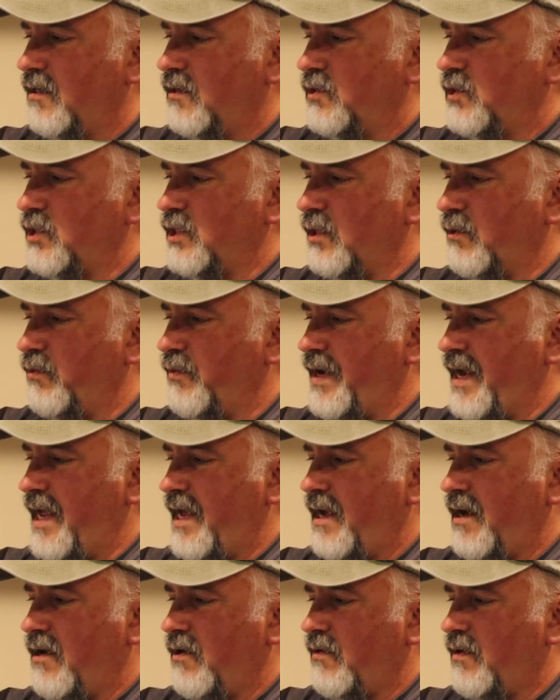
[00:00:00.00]
So
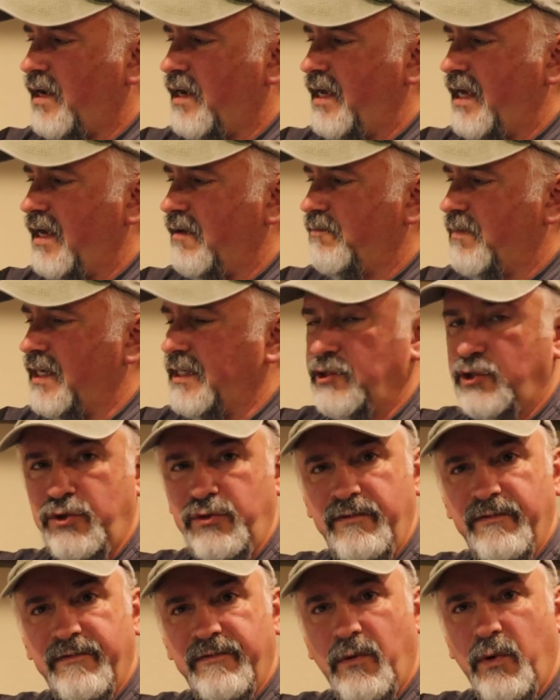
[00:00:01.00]
now I have my
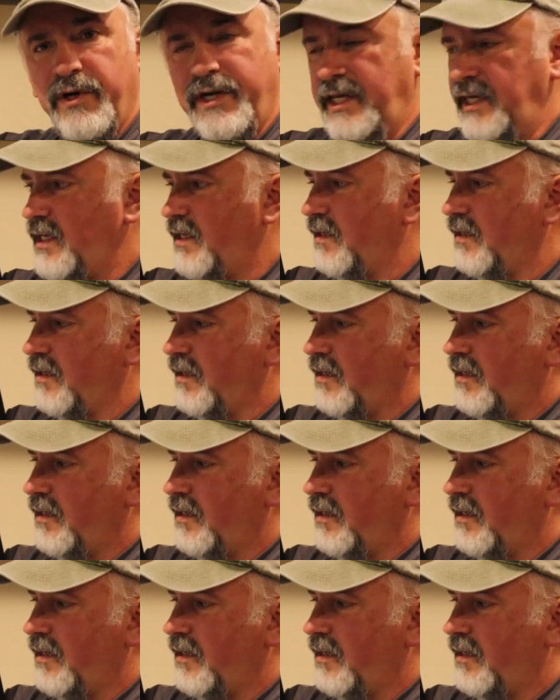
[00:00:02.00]
240,